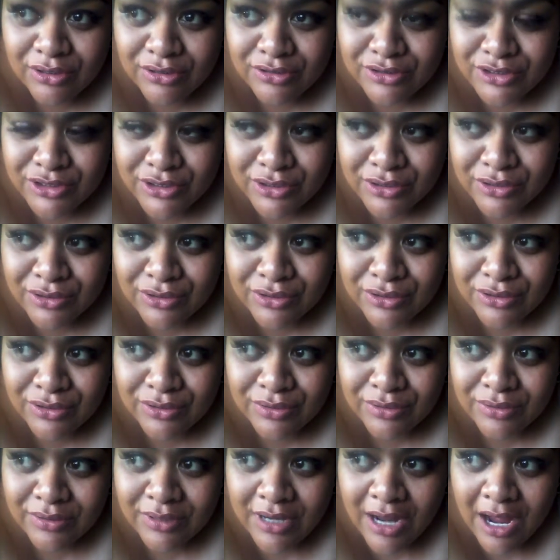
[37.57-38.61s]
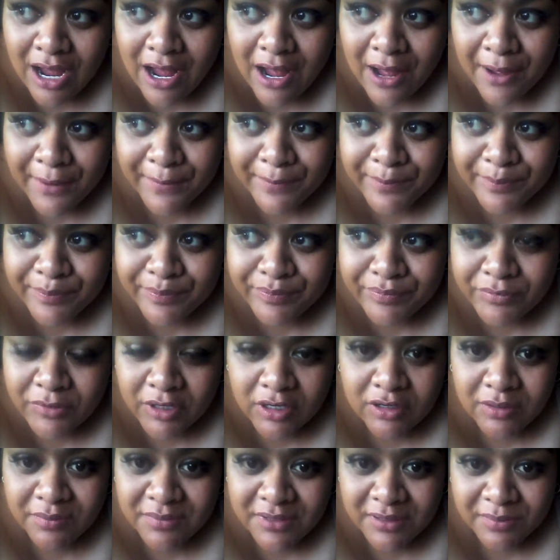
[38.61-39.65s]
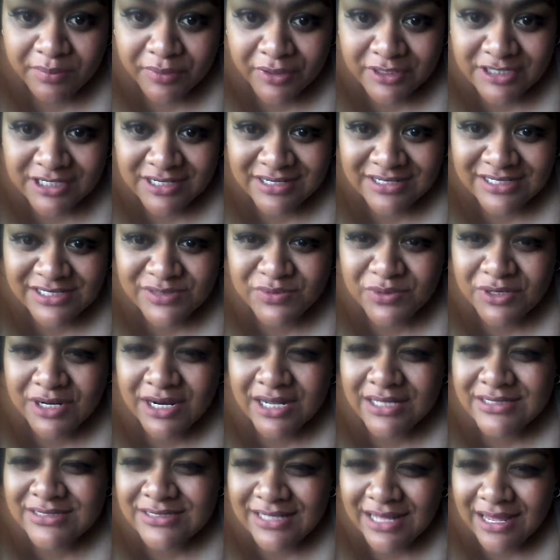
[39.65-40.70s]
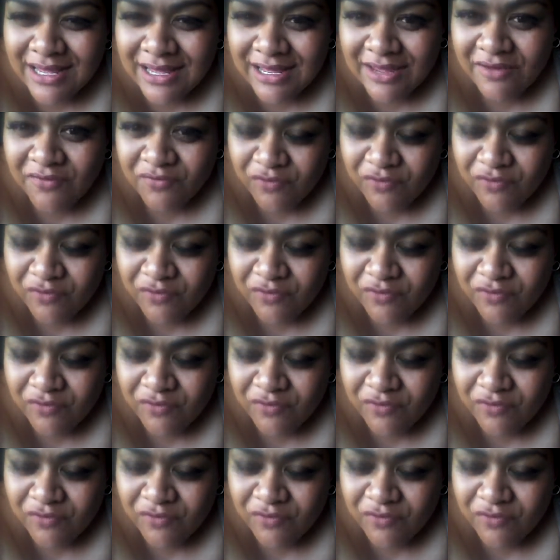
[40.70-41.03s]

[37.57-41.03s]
to commit prejudice when I say